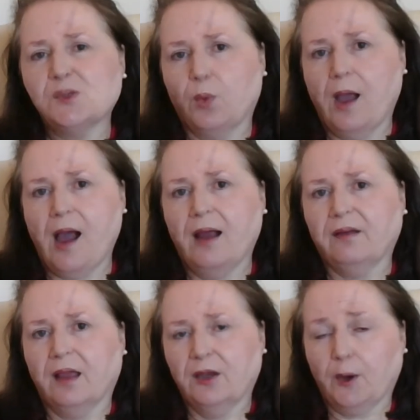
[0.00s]
we are
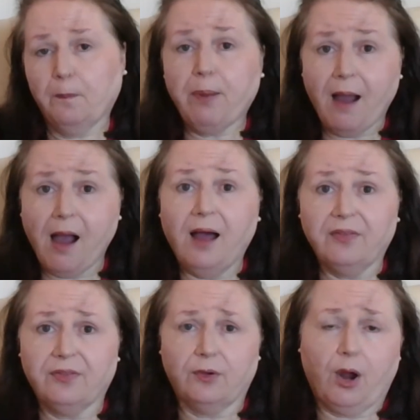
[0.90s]
in our
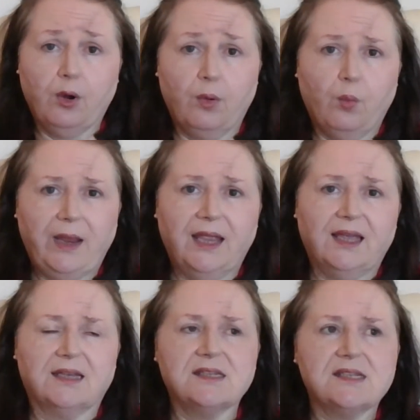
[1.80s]
path or how
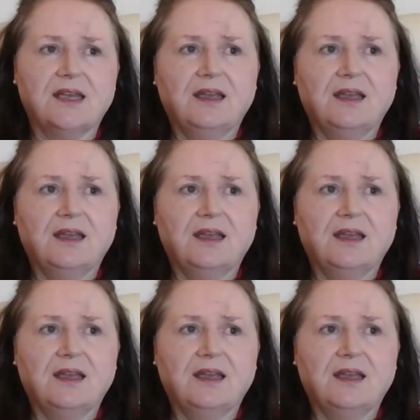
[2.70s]
awakened,